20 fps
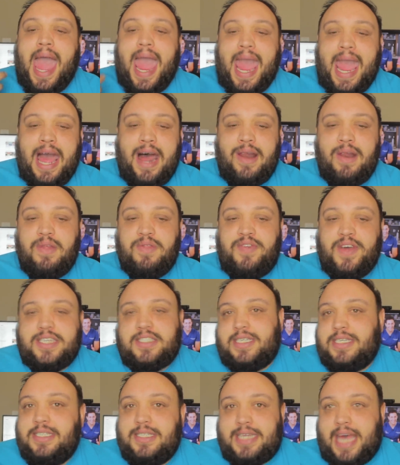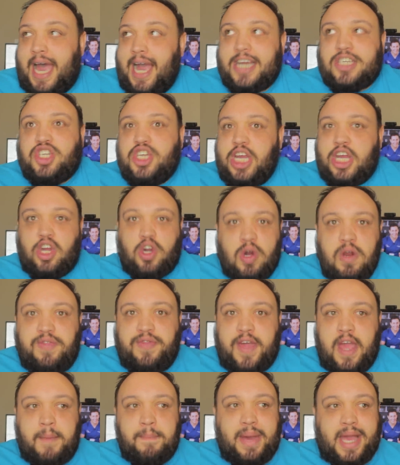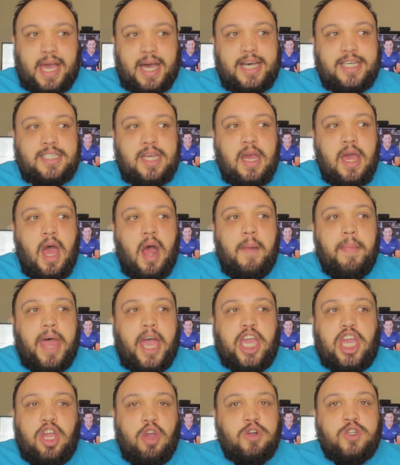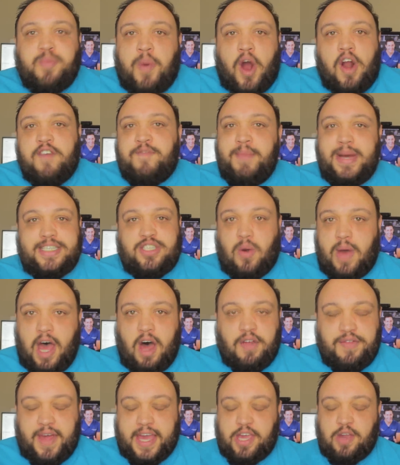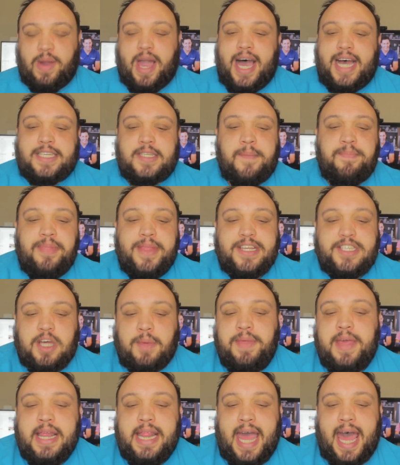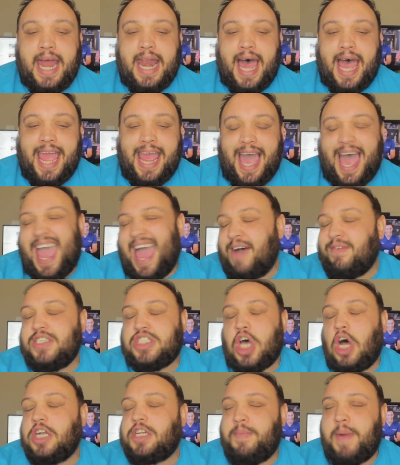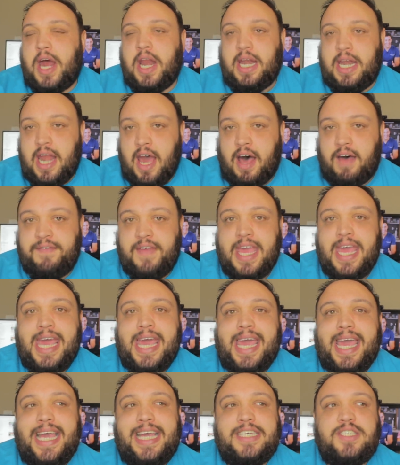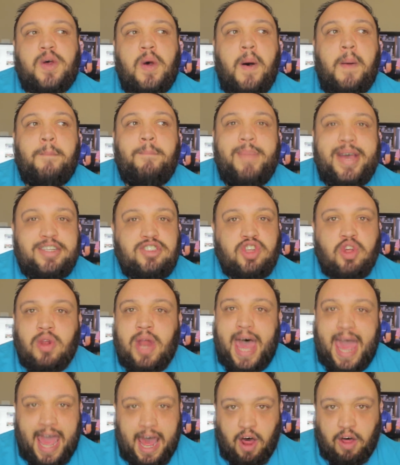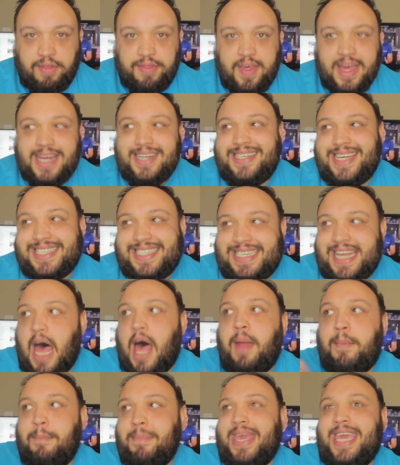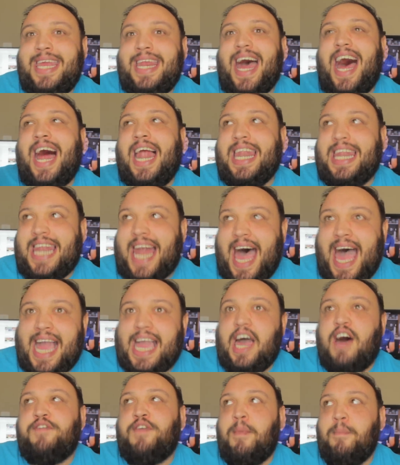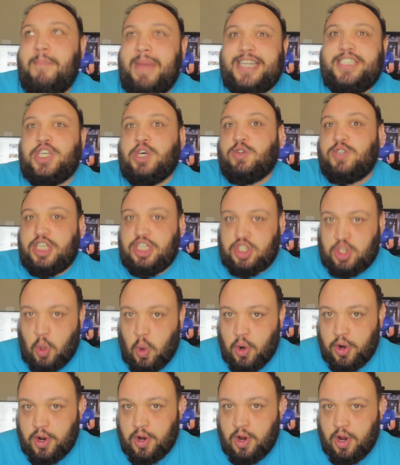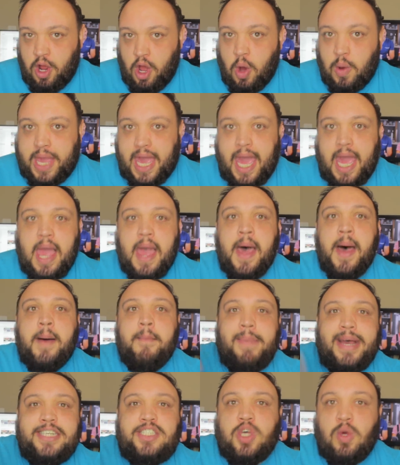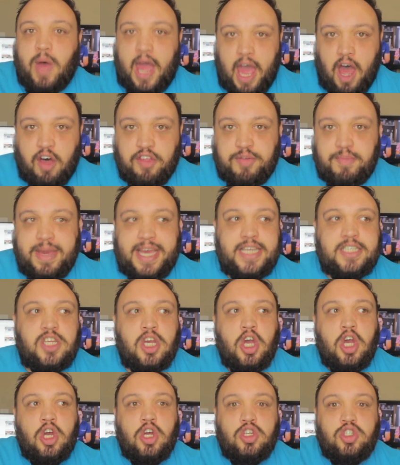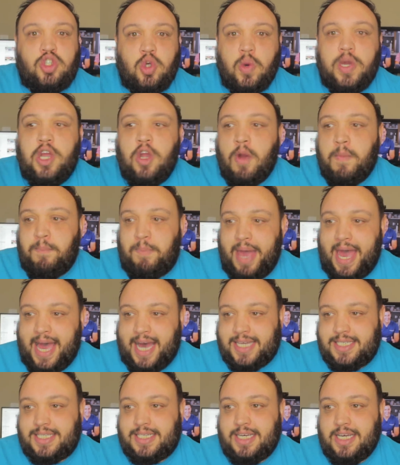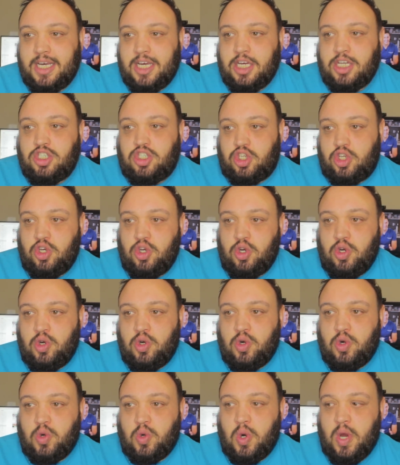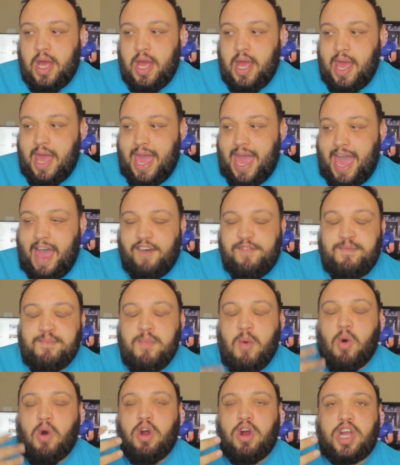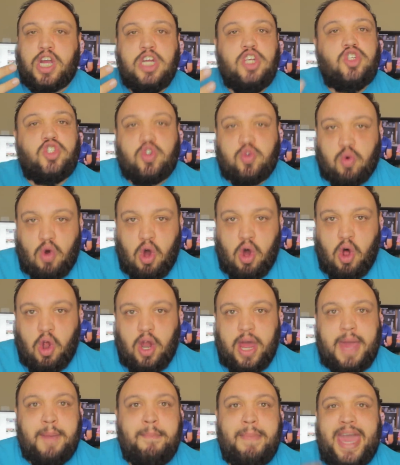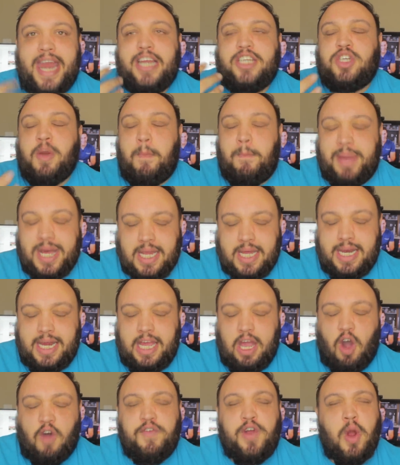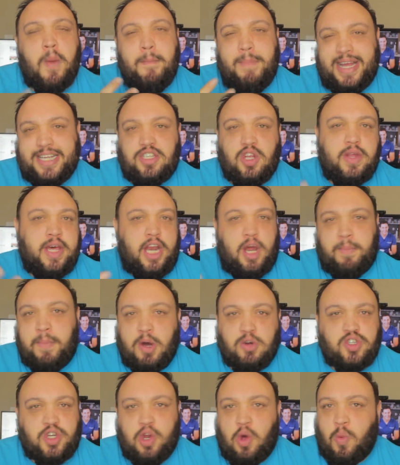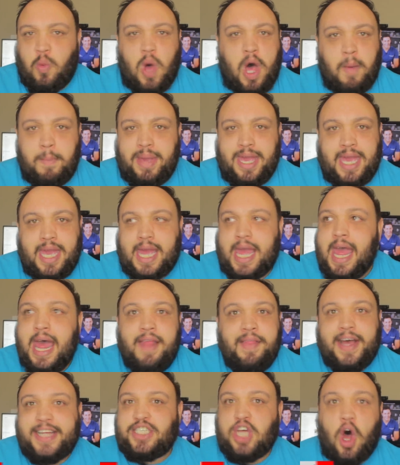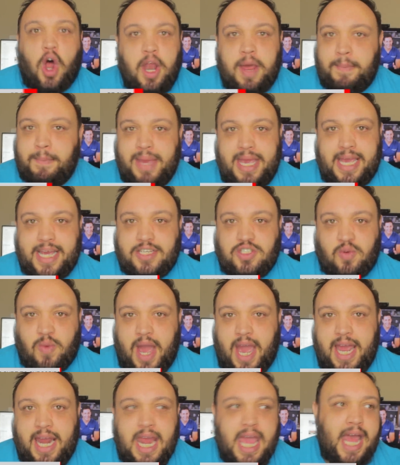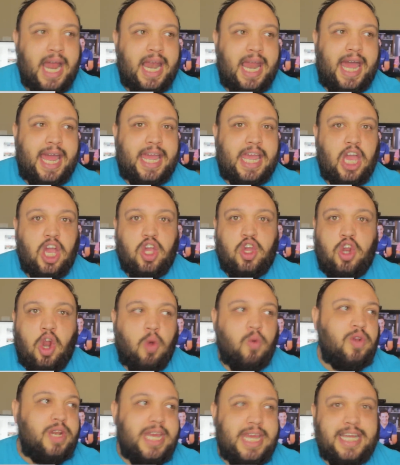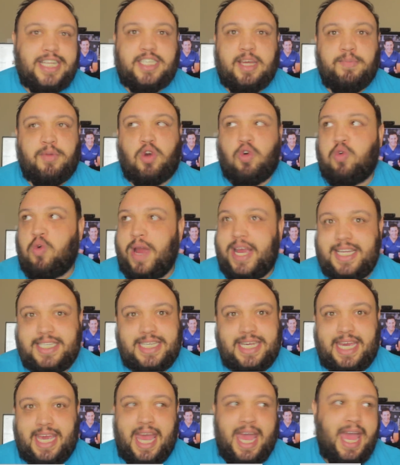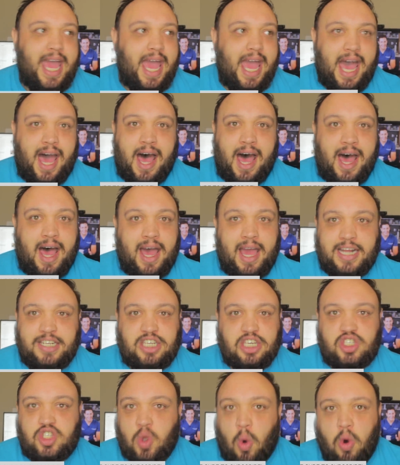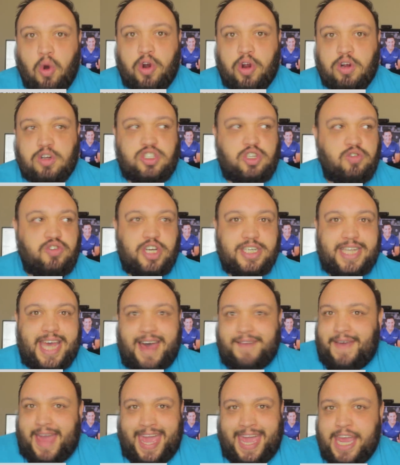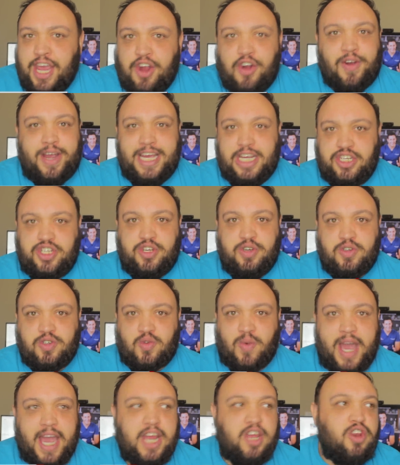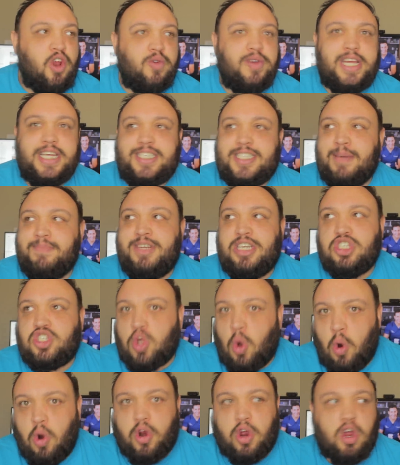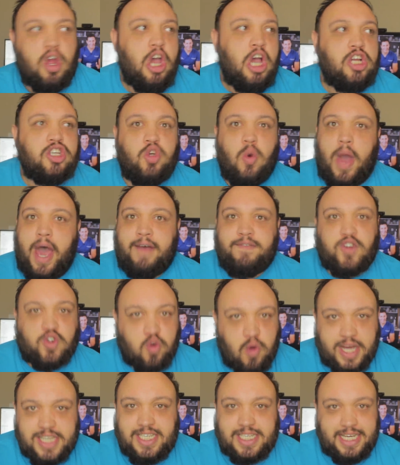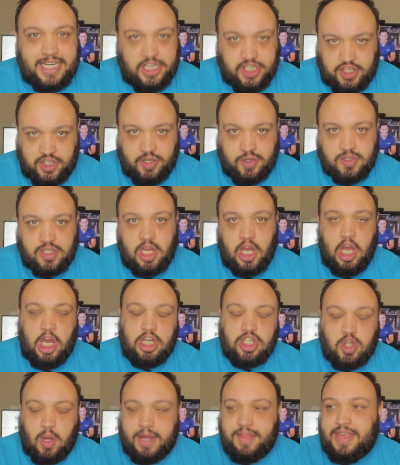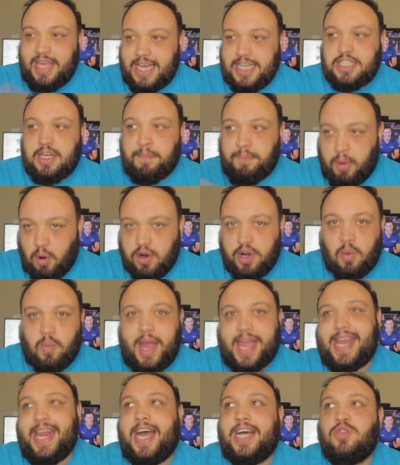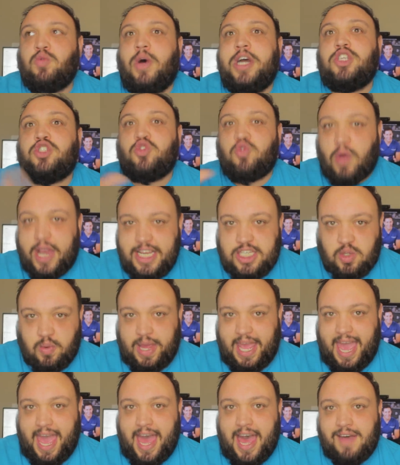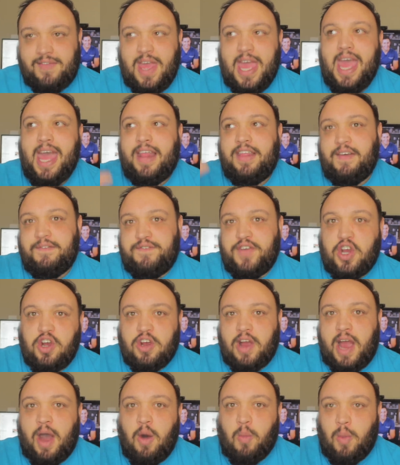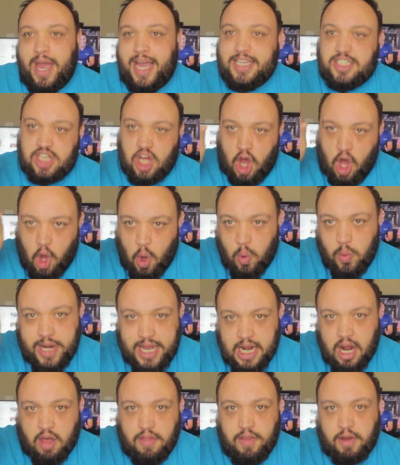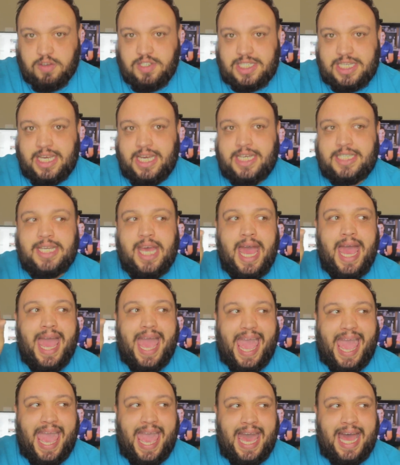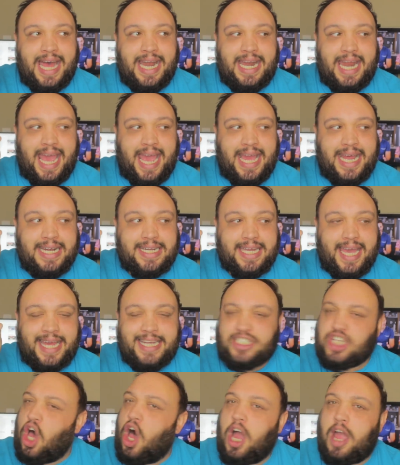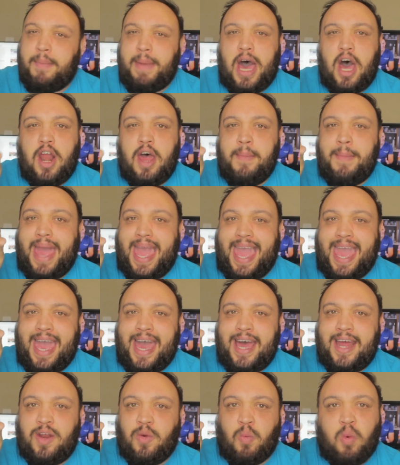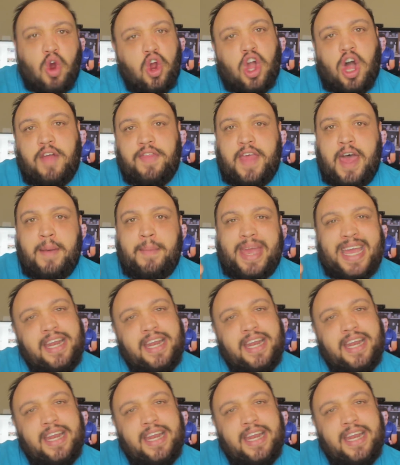And this is actually a good thing because a huge part of mental health, like you guys, Something that I, I, haven't talked about enough is mental health does not mean a lack of a mental disorder, okay? Mental health means doing your best to have more control and manageability over your mental and emotional well-being. That's all it means, right? Like, you don't need some crazy uh, disorder to just have anger issues, right? You don't need some disorder to have trust issues. So I think it's important to recognize what traits we have and then figure out ways to hone in on those things and, and, and talk about them and work on them